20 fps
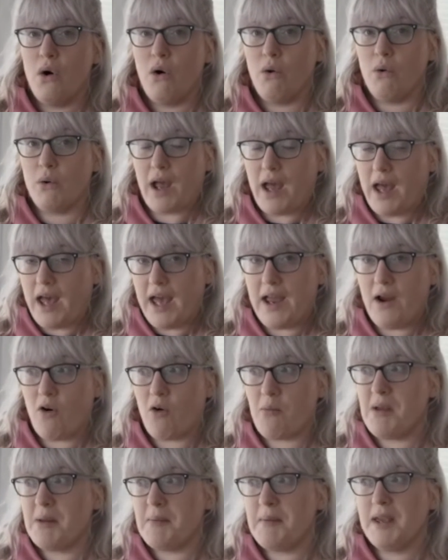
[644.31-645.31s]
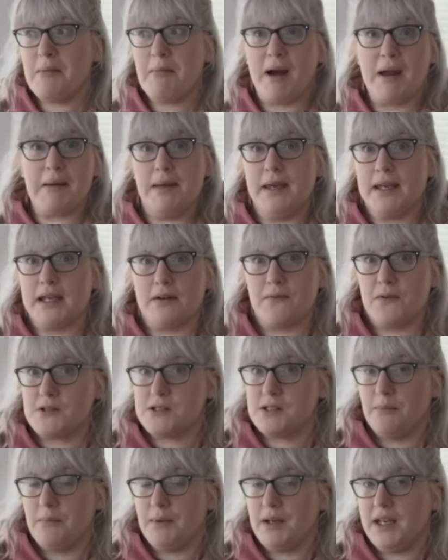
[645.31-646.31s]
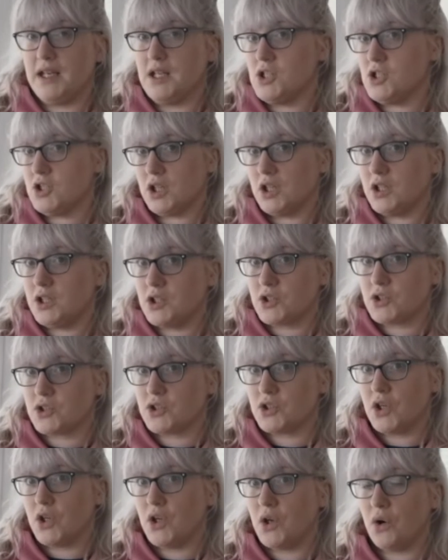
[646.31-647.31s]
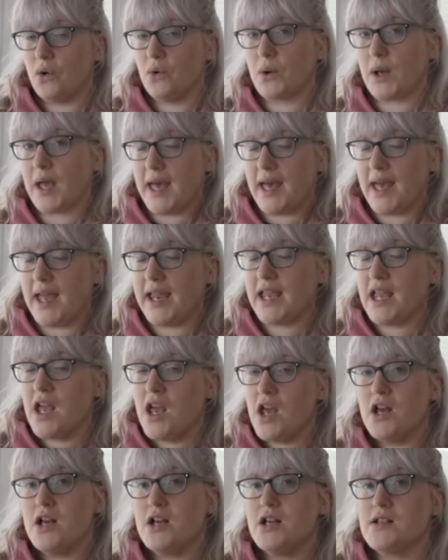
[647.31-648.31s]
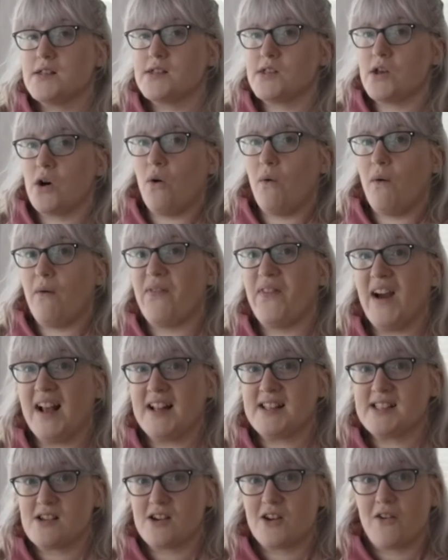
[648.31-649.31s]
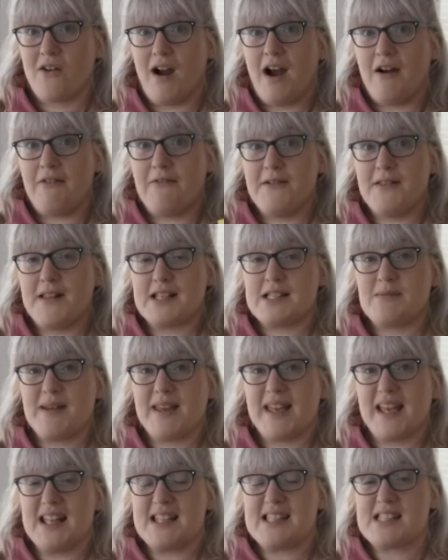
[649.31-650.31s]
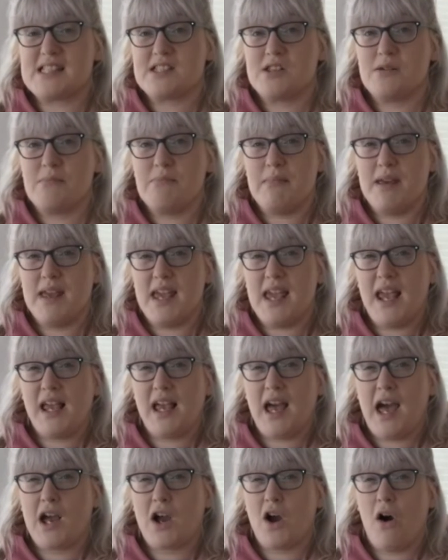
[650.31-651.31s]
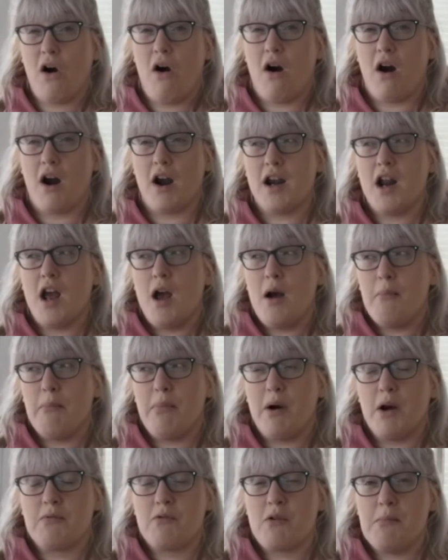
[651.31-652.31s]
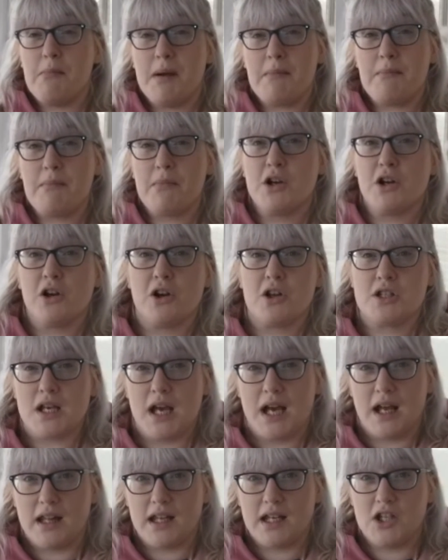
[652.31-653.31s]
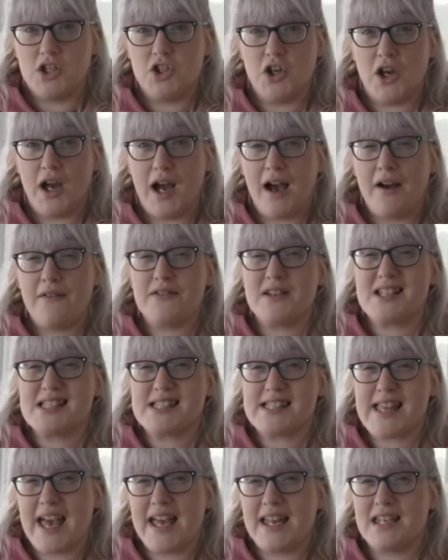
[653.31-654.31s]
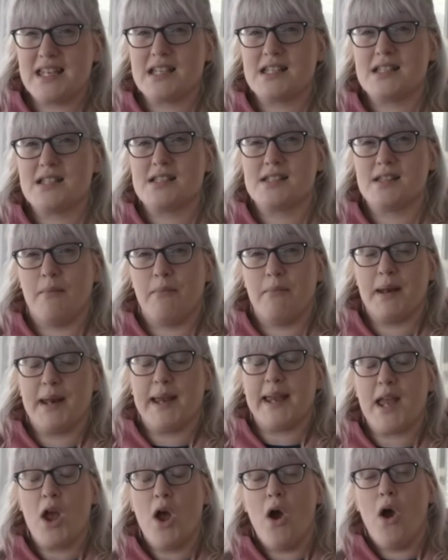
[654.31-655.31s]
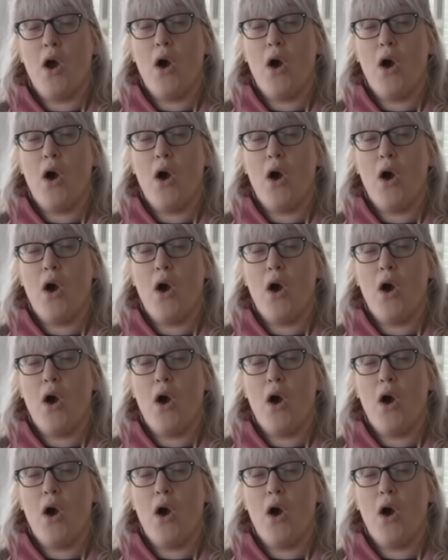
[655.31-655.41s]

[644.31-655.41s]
okay? Or maybe you might make it for somebody in church, okay? So that's our craft for this week. It's to make a card. But remember your challenge, you have to send it to somebody